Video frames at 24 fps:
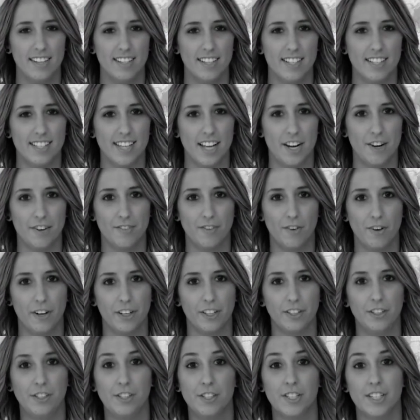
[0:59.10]
The Center
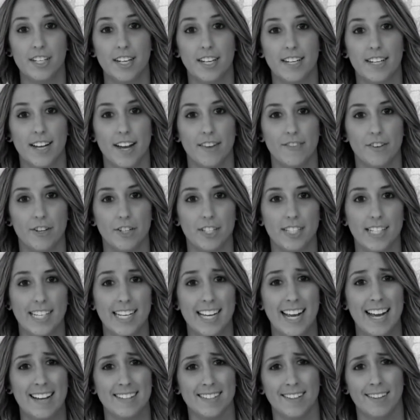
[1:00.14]
for Inclusion and
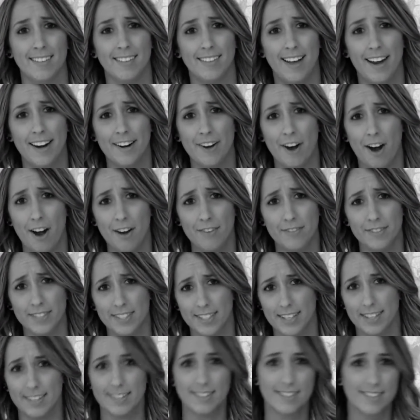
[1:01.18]
Diversity has a lot of
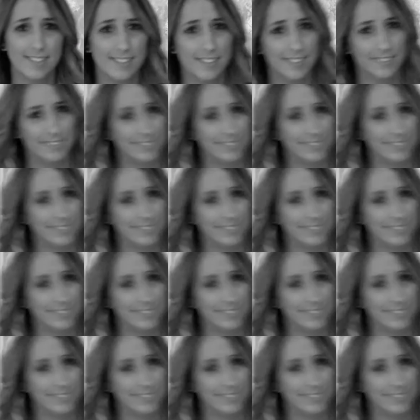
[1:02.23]
offices.